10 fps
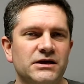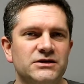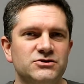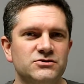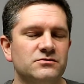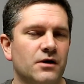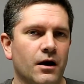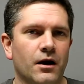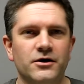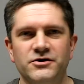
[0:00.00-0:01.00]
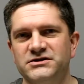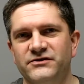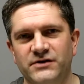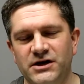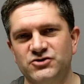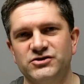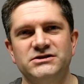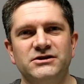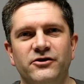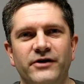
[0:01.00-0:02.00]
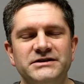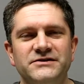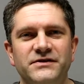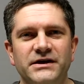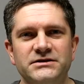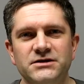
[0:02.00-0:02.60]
They do loads of interesting creative things.